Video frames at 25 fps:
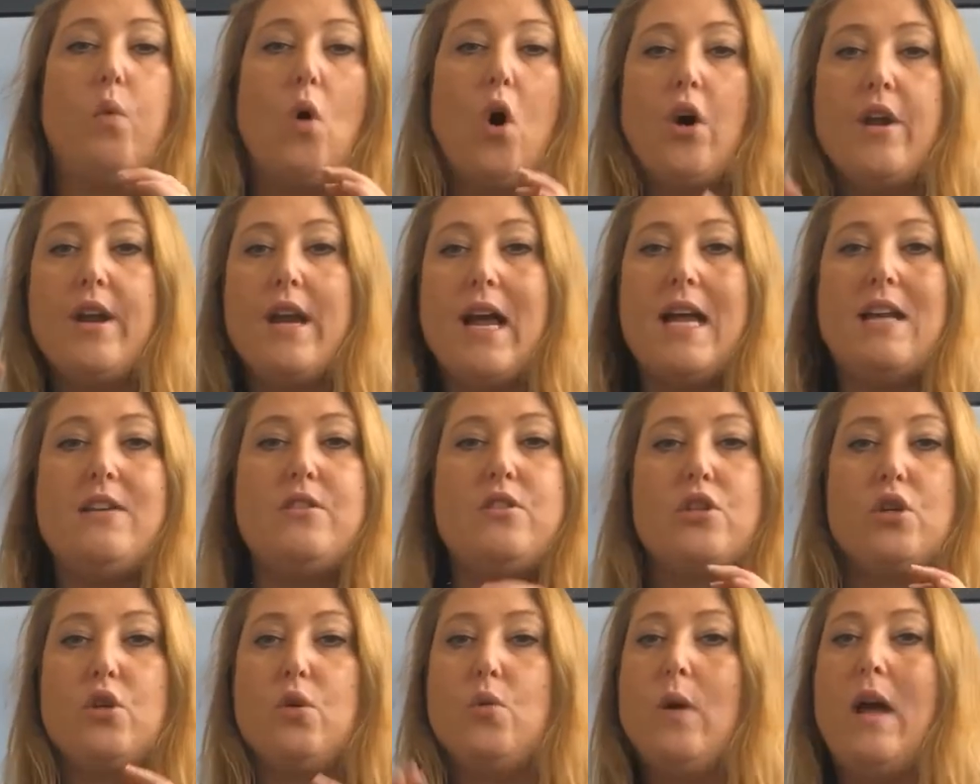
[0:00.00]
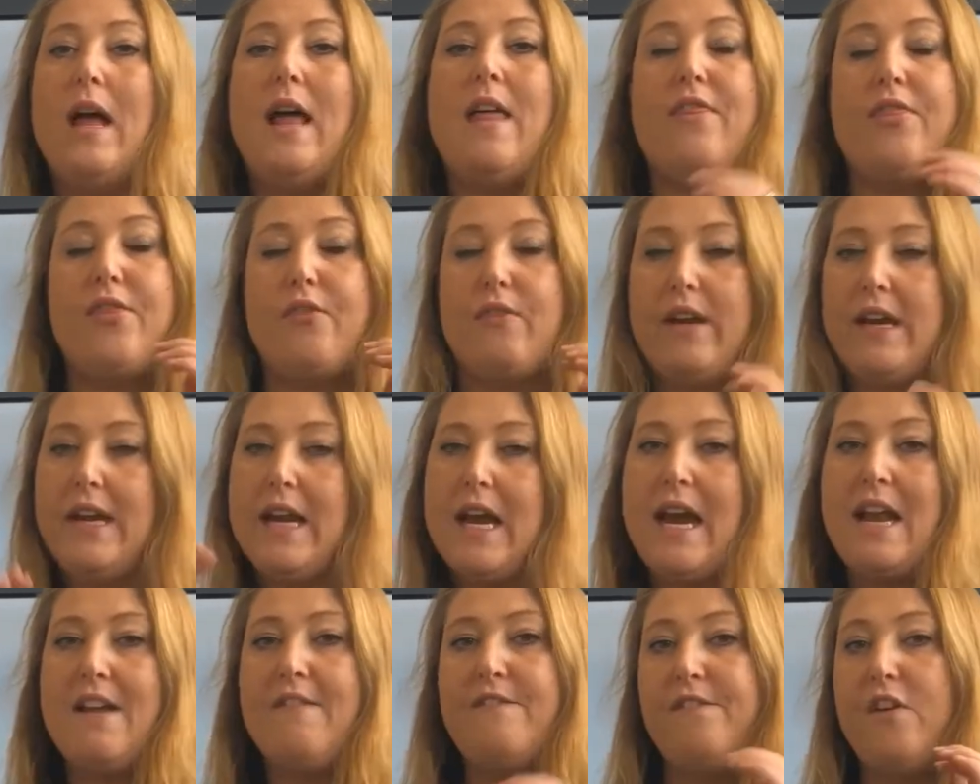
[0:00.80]
1 and 2 and 3
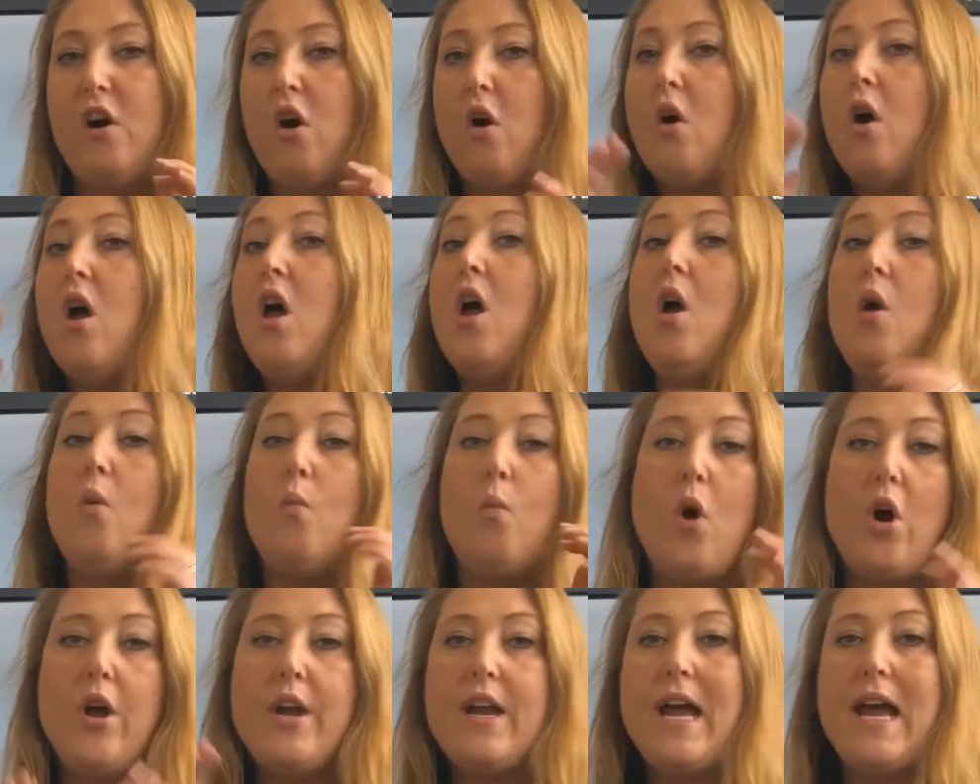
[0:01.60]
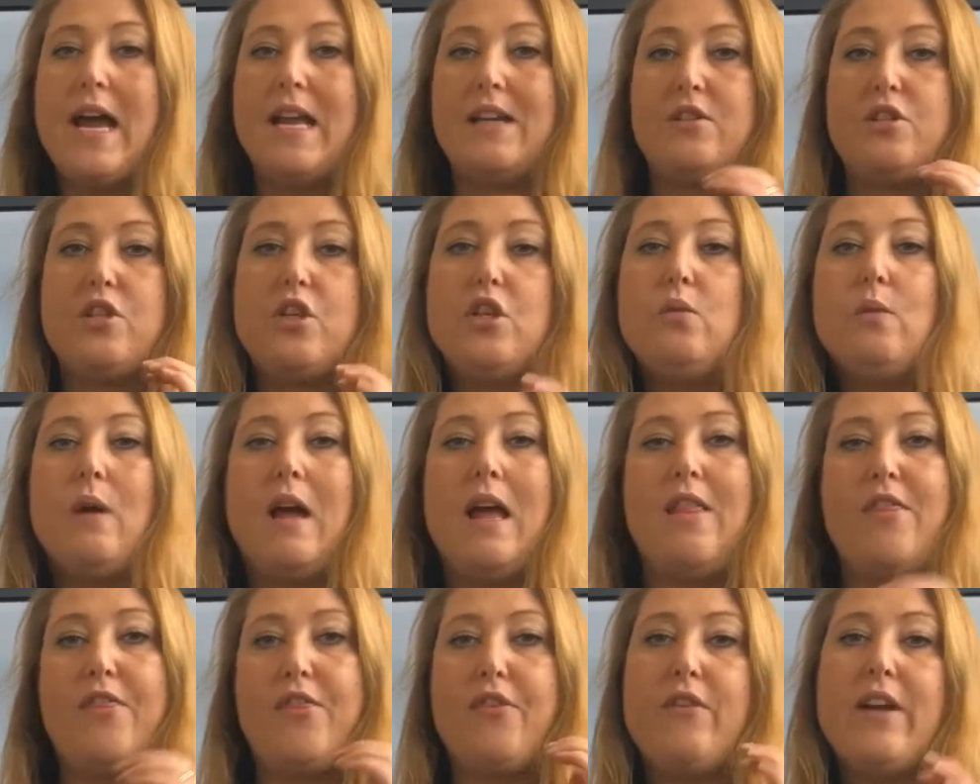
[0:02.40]
and 4. 1 and 2
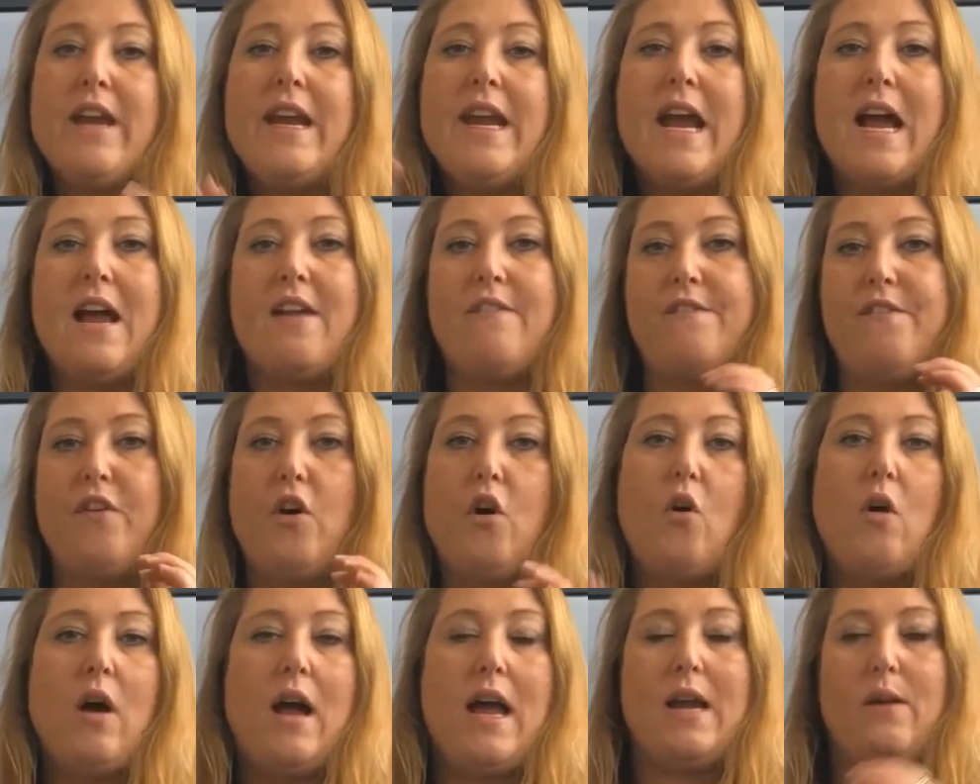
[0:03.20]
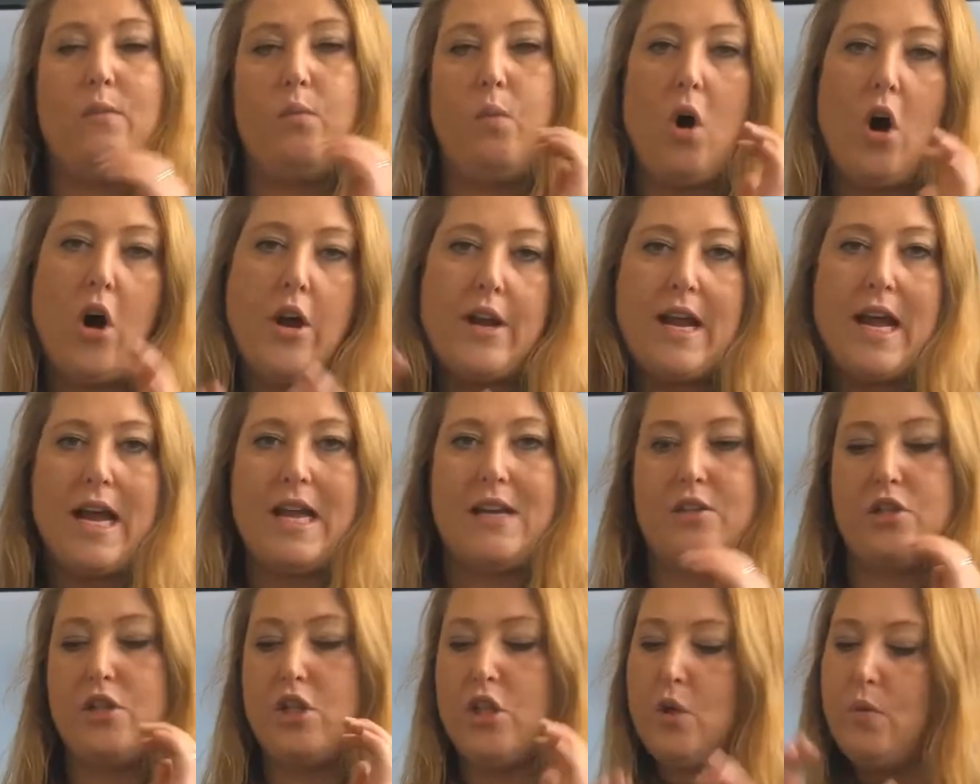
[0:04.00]
and 3 and 4 and 1
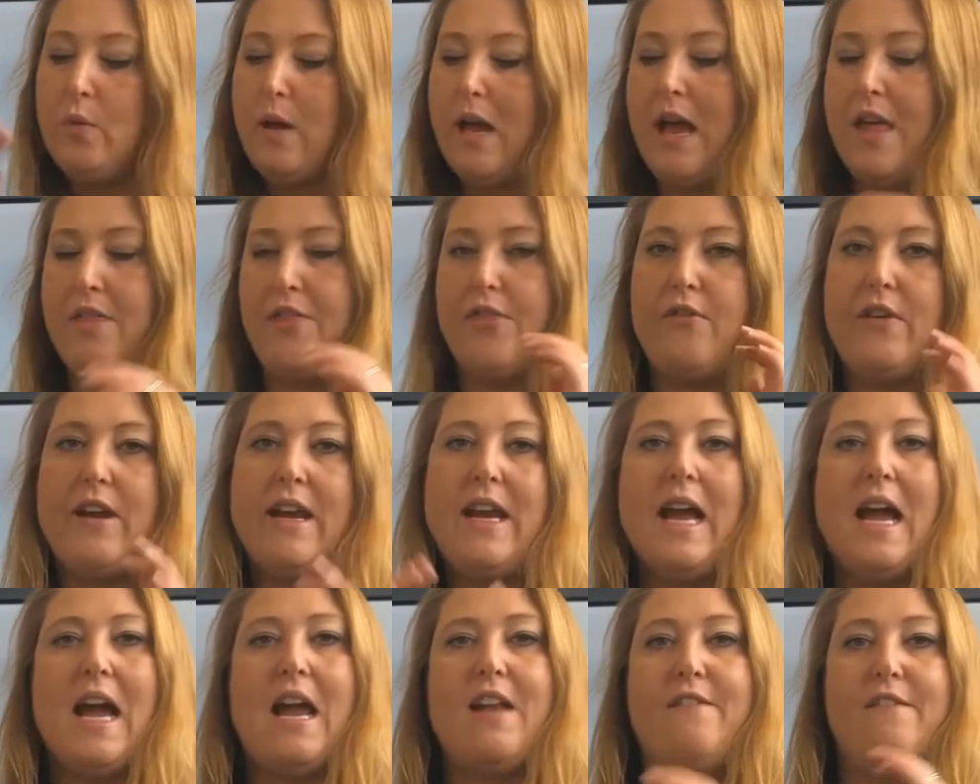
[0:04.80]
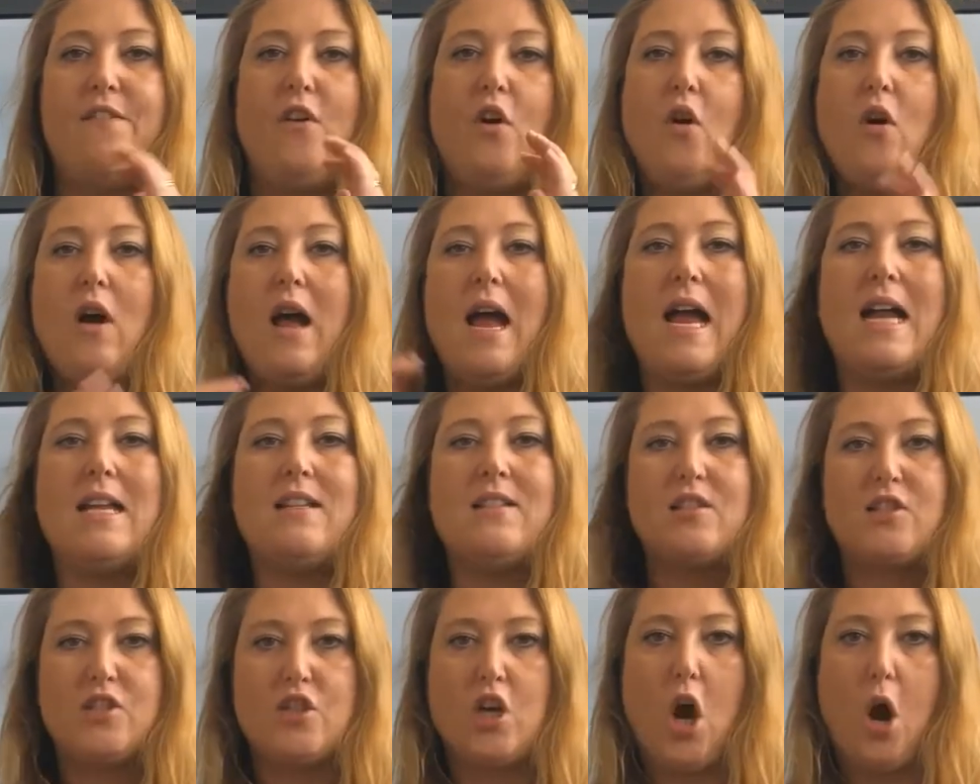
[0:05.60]
and 2 and 3 and 4 and
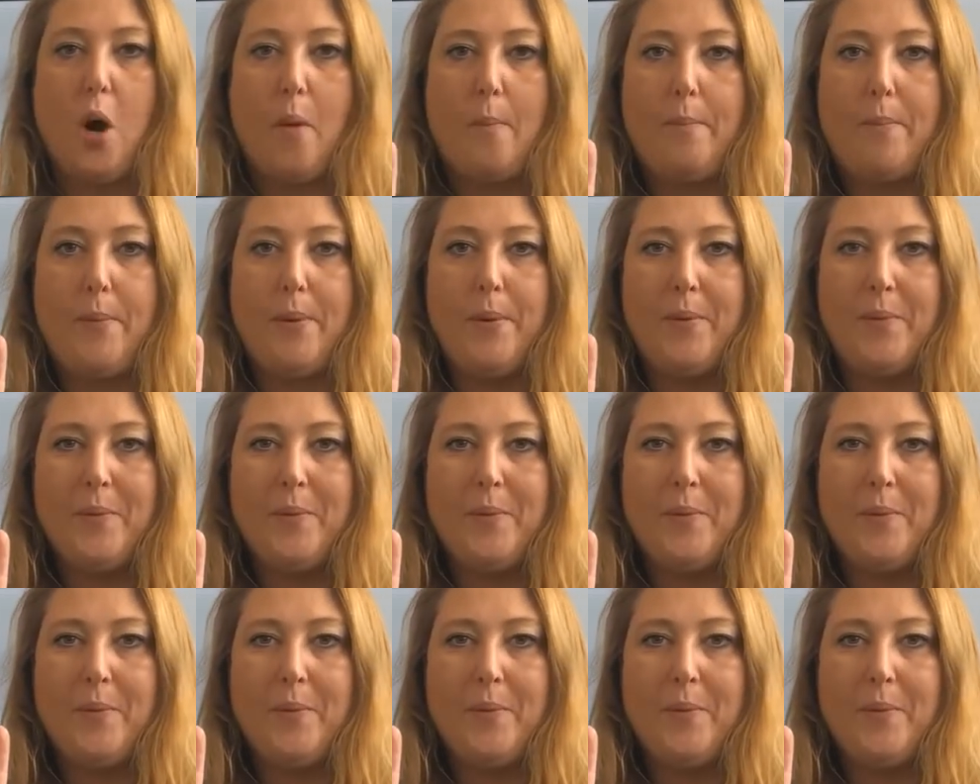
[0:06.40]
stop.